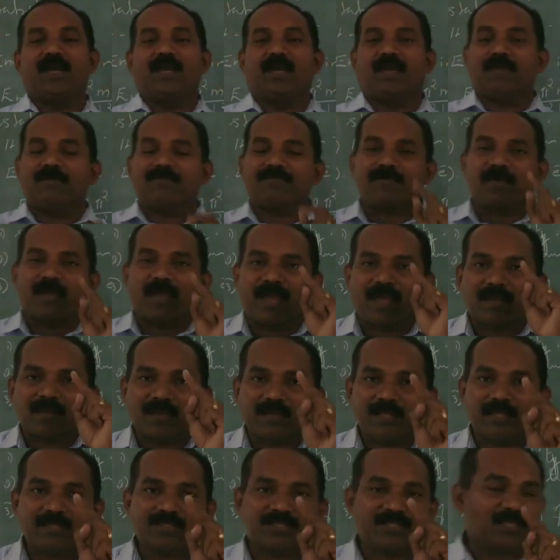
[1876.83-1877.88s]
If
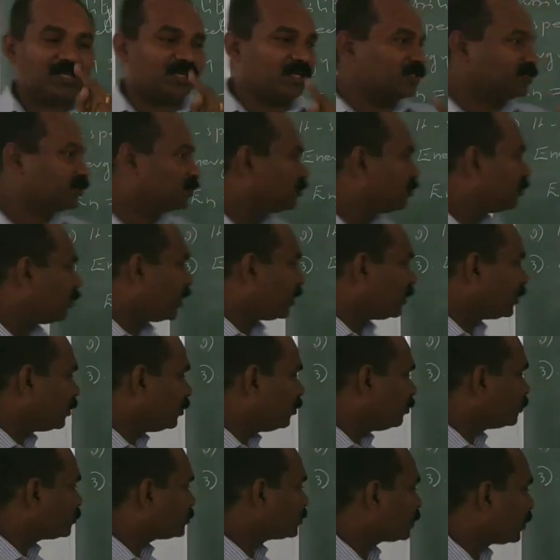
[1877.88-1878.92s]
n is equal to 1,
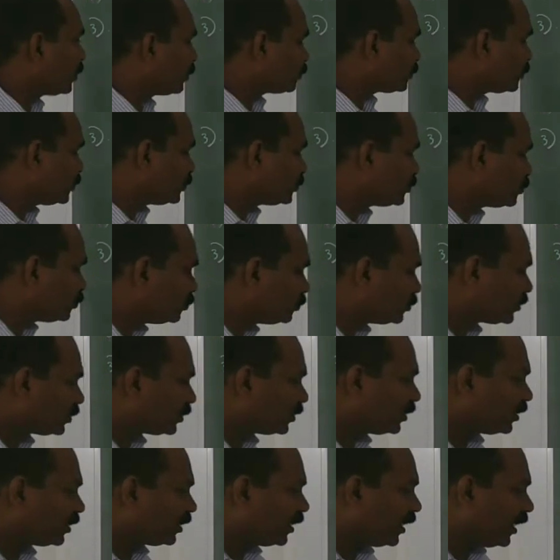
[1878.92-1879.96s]
you substitute
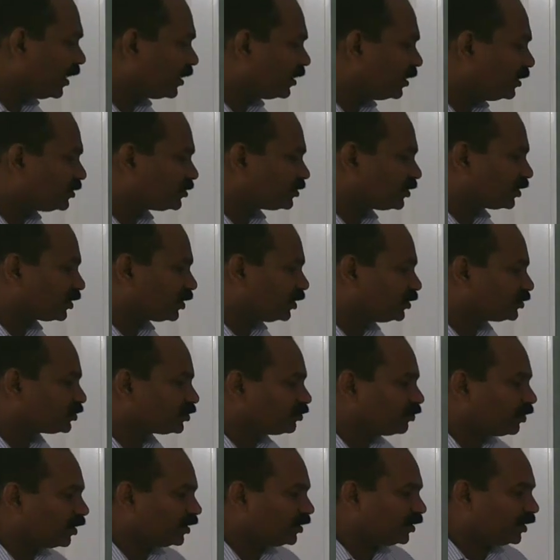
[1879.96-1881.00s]
n is equal
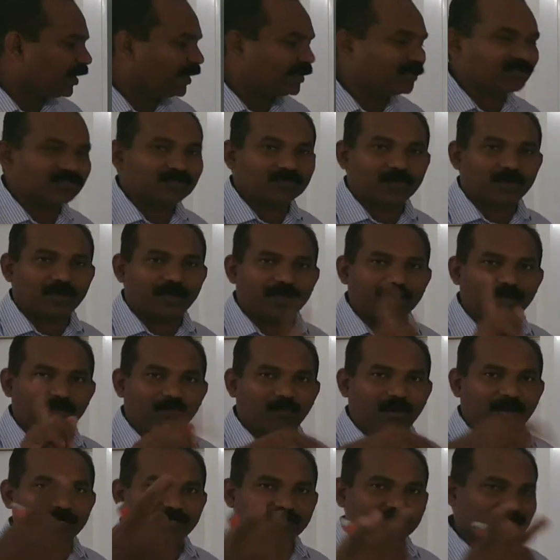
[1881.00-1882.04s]
to 1, n
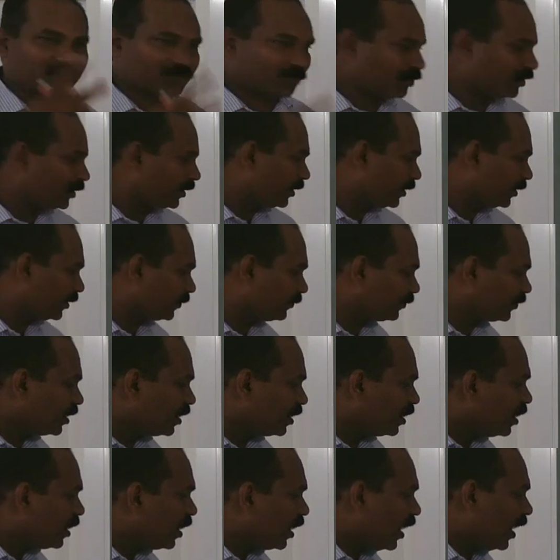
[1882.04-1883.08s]
square, 1 square,
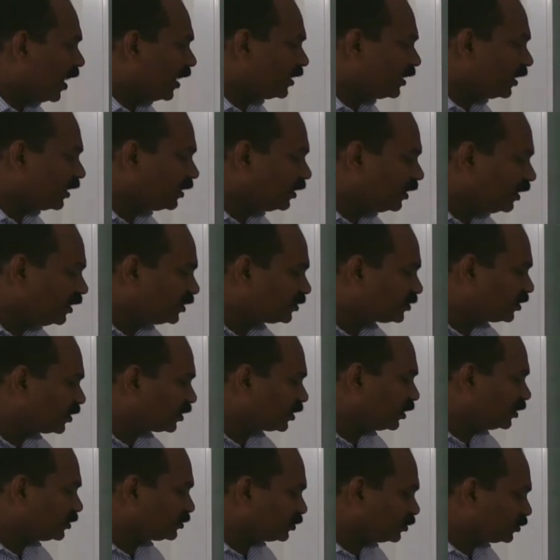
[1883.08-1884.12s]
and n is
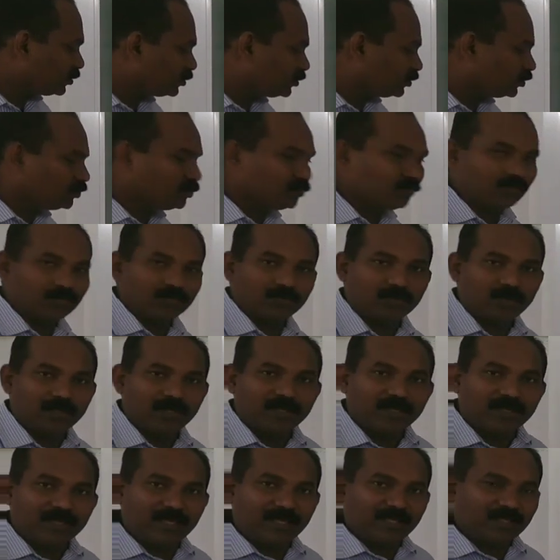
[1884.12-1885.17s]
equal to 2.
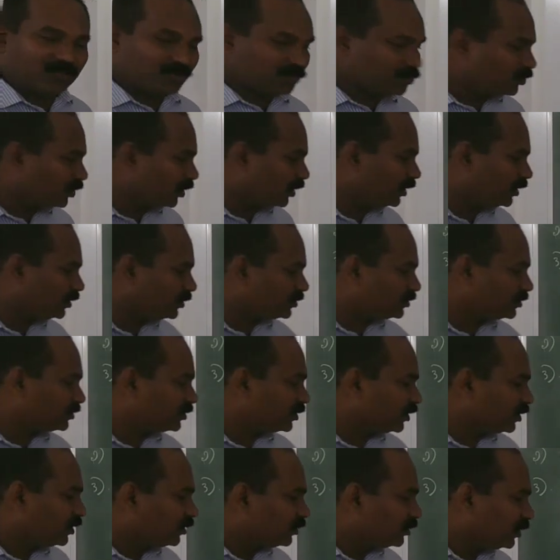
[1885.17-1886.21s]
E2 is
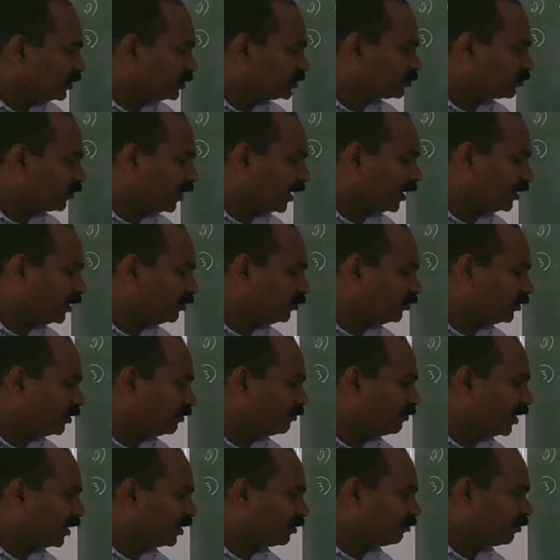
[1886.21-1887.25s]
this value
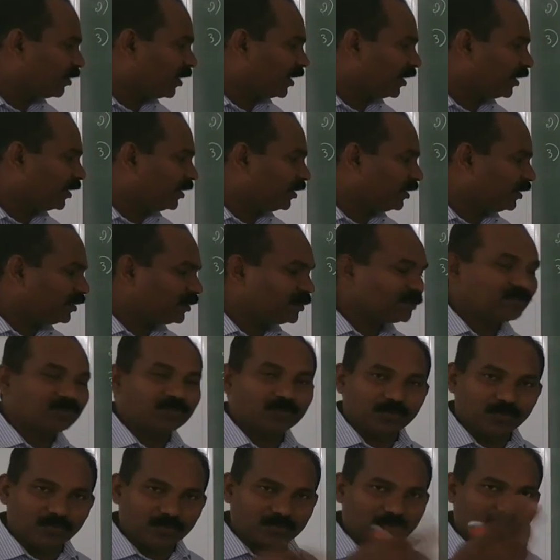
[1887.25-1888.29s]
divided by
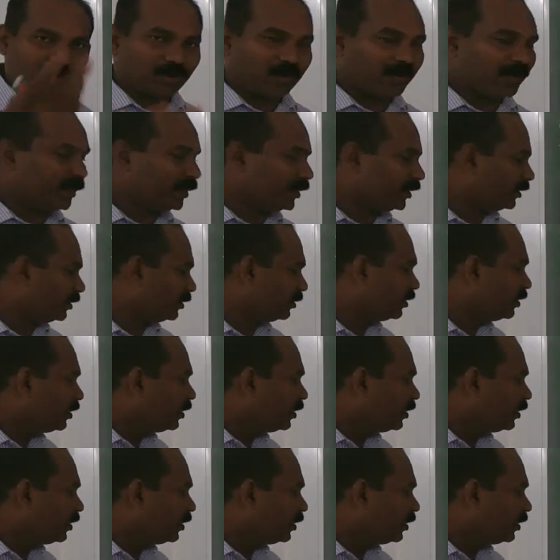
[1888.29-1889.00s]
2 square.